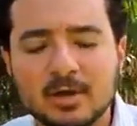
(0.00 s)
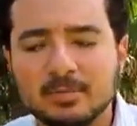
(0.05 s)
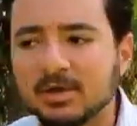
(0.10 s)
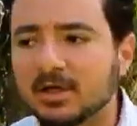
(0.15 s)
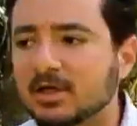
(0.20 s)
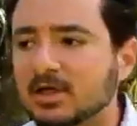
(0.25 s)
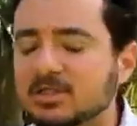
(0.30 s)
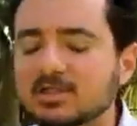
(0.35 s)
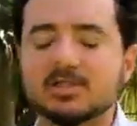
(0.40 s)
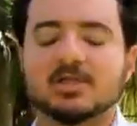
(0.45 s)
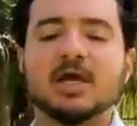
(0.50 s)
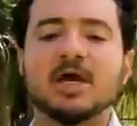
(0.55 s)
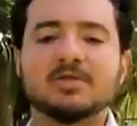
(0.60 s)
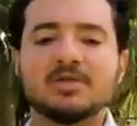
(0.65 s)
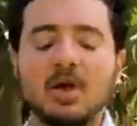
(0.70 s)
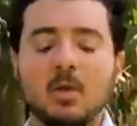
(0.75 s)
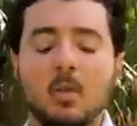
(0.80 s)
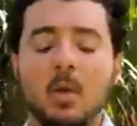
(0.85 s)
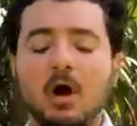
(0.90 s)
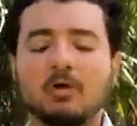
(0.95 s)
because
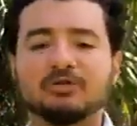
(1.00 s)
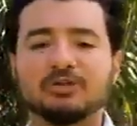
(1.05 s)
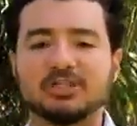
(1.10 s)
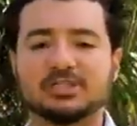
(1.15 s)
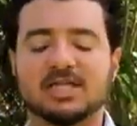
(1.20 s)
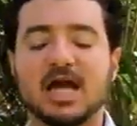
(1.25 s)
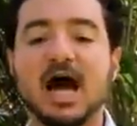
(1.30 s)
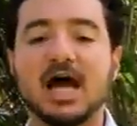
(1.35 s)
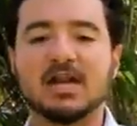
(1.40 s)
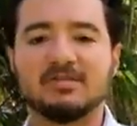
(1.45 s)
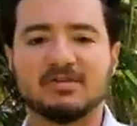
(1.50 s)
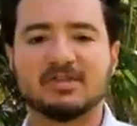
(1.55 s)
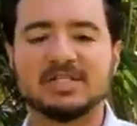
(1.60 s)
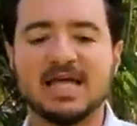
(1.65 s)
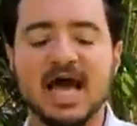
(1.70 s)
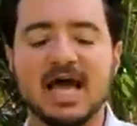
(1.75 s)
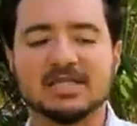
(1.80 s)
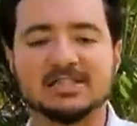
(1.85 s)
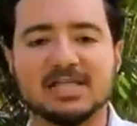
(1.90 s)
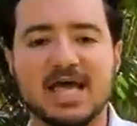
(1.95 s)
they want these kind of
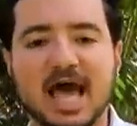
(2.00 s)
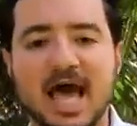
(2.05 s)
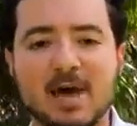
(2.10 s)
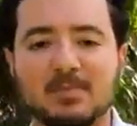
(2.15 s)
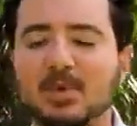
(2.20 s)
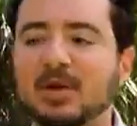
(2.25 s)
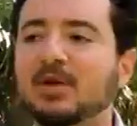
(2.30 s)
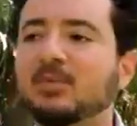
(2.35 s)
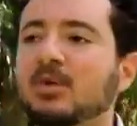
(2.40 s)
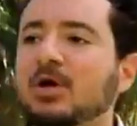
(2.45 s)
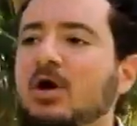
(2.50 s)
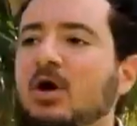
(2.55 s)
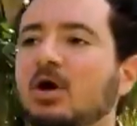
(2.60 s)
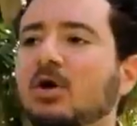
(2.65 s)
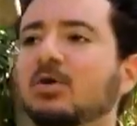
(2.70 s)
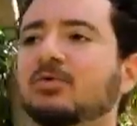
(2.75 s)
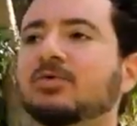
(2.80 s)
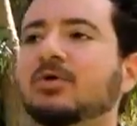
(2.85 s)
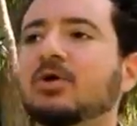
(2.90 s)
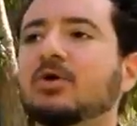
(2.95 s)
attacks to happen, and we
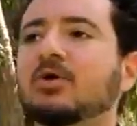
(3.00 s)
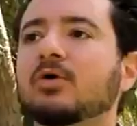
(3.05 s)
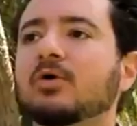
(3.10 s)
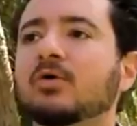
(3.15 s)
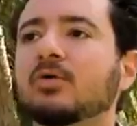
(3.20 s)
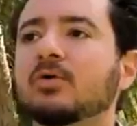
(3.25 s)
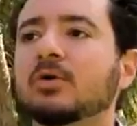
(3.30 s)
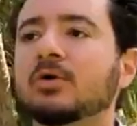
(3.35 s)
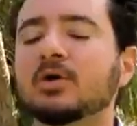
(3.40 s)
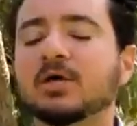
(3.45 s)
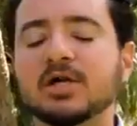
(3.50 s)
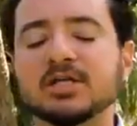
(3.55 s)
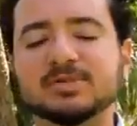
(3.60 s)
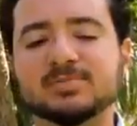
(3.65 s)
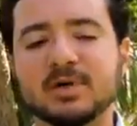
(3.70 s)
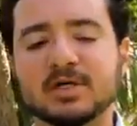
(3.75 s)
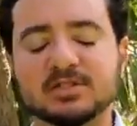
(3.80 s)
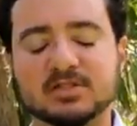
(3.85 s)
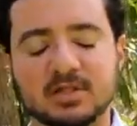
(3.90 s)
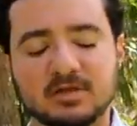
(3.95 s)
all know,
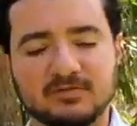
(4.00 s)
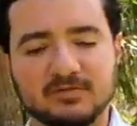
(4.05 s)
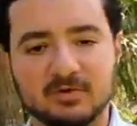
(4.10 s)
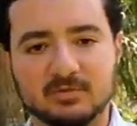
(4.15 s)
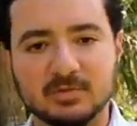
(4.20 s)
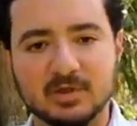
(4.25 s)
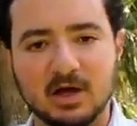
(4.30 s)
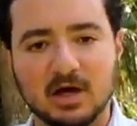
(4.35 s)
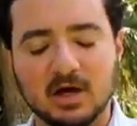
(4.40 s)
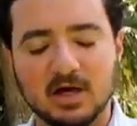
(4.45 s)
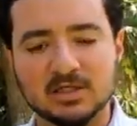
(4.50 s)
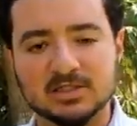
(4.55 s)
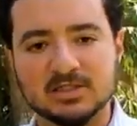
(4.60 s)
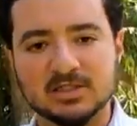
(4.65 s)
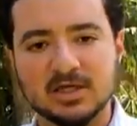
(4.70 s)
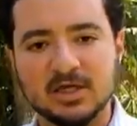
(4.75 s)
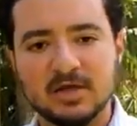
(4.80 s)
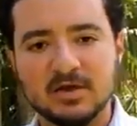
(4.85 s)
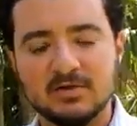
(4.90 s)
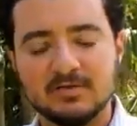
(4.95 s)
especially from
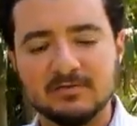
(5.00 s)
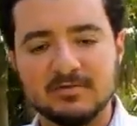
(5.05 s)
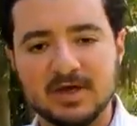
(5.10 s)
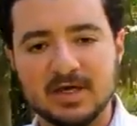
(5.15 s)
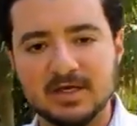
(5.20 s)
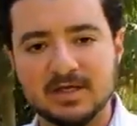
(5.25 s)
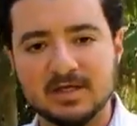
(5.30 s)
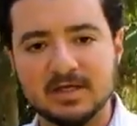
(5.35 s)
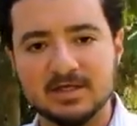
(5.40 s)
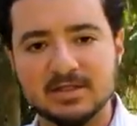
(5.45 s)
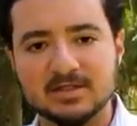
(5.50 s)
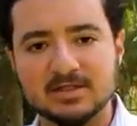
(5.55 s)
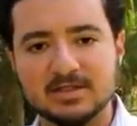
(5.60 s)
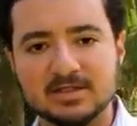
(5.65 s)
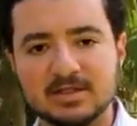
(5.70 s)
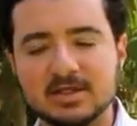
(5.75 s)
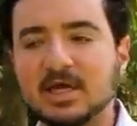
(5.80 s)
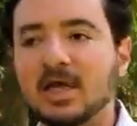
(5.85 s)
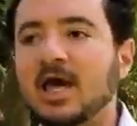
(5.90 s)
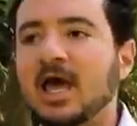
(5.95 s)
Las
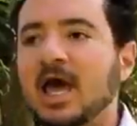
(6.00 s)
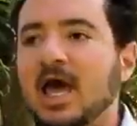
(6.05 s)
Vegas.